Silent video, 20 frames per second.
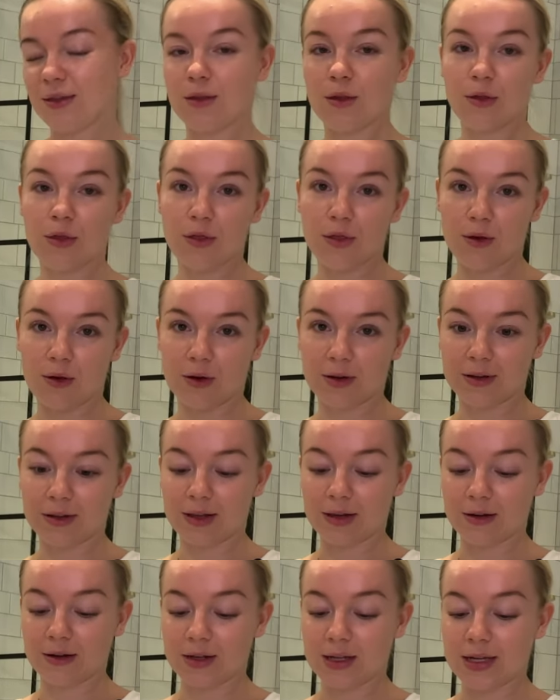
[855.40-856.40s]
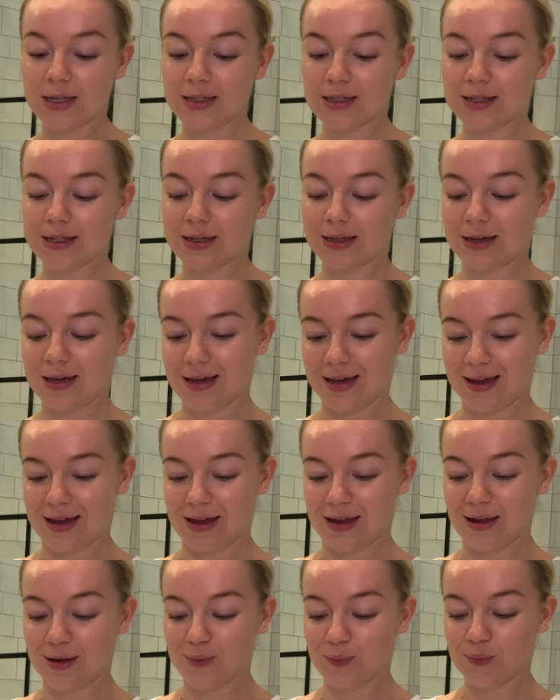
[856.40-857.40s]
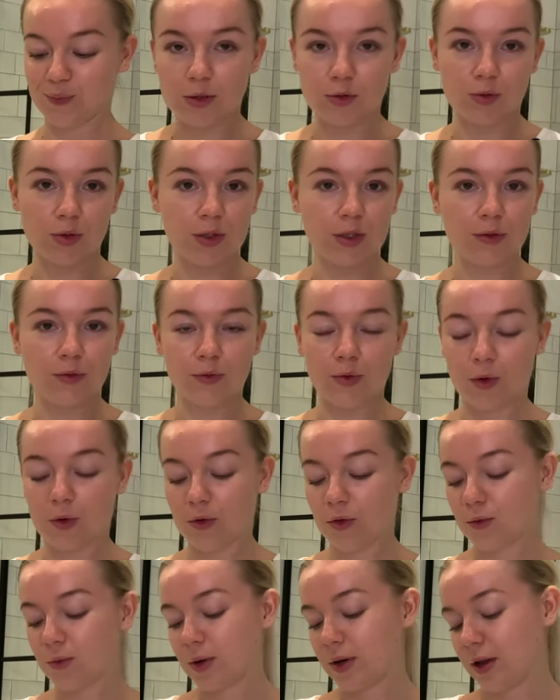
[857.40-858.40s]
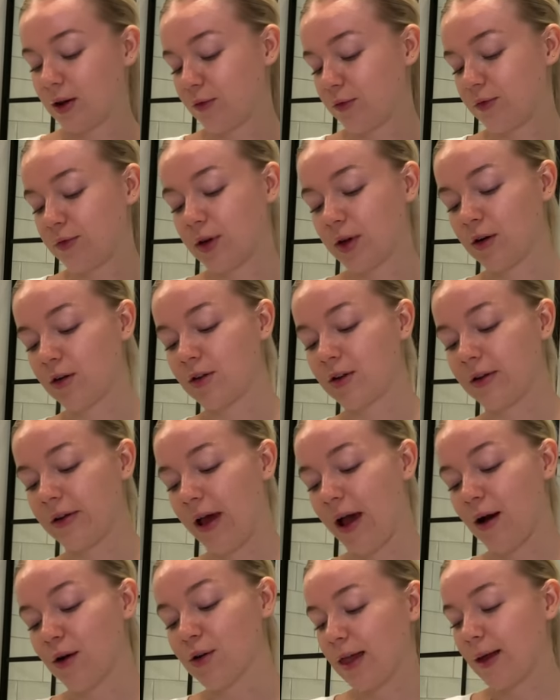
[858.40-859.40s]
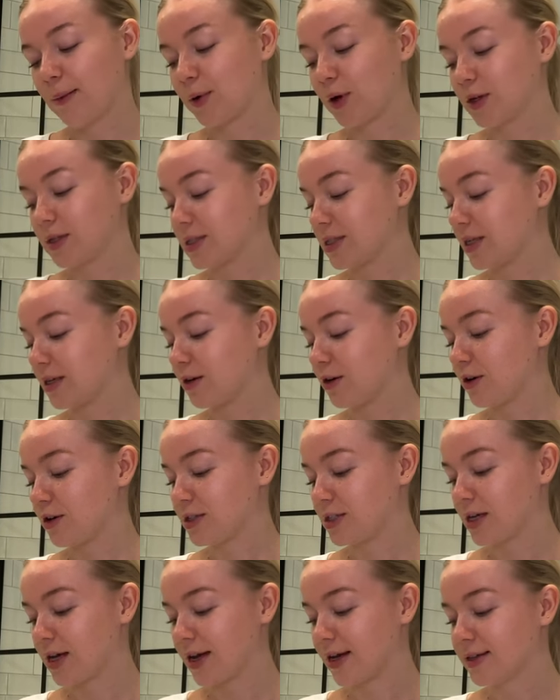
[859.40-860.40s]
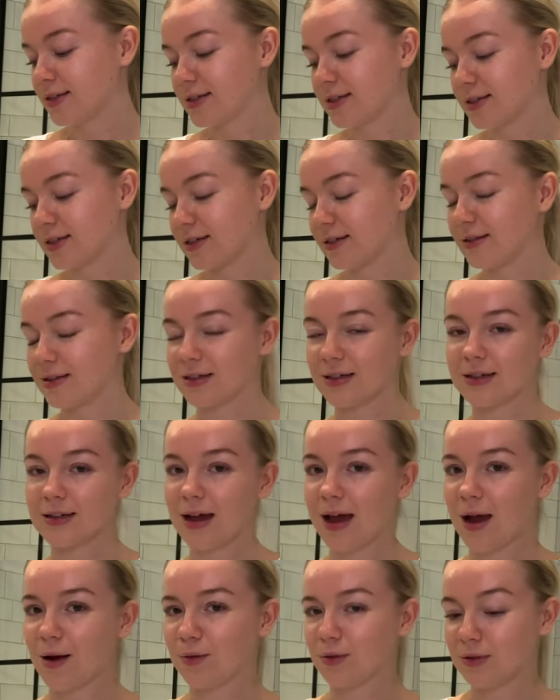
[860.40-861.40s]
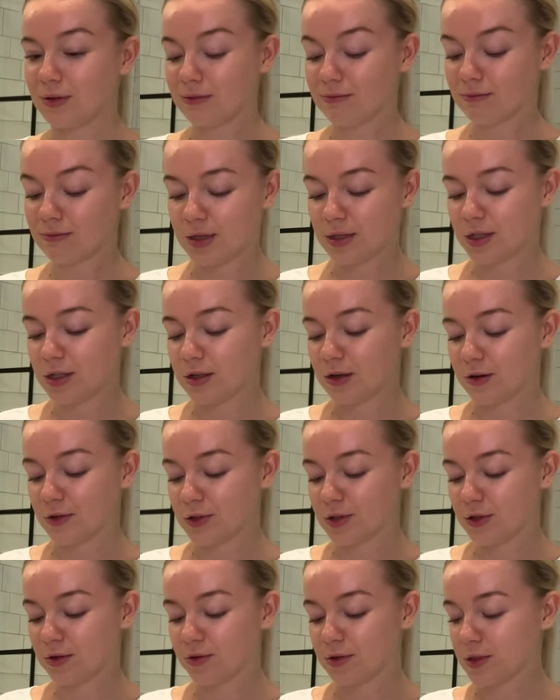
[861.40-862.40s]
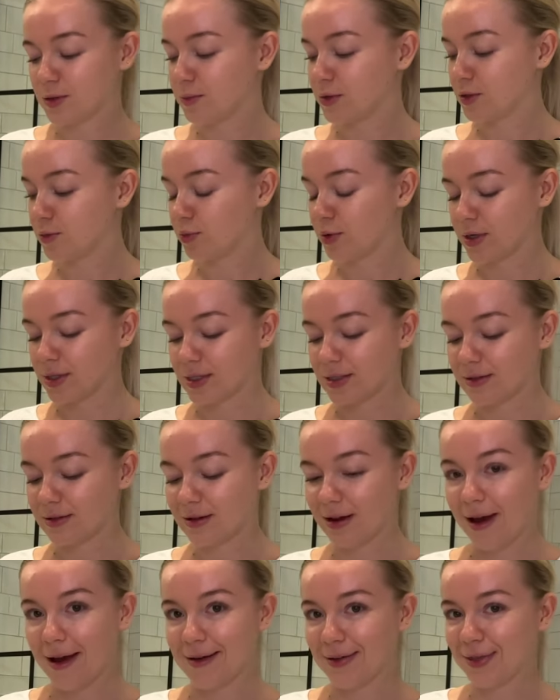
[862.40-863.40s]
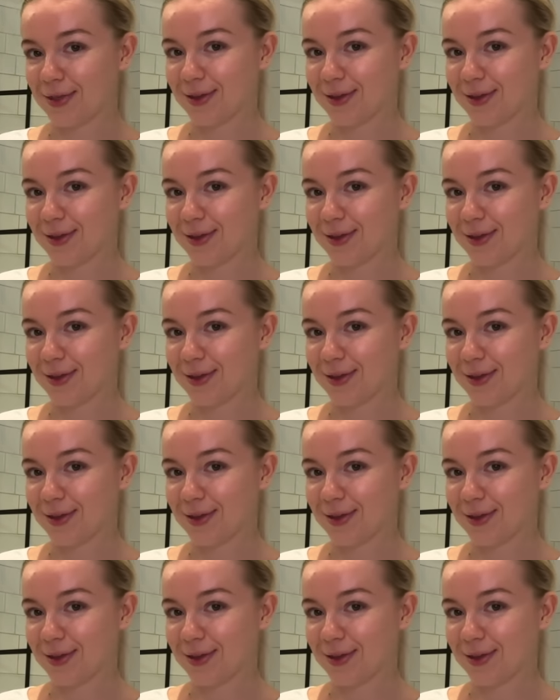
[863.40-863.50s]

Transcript: and the third letter is K. On the 24th, when I figured it out, I'm gonna send her a text, and then I will get this year's Christmas present, I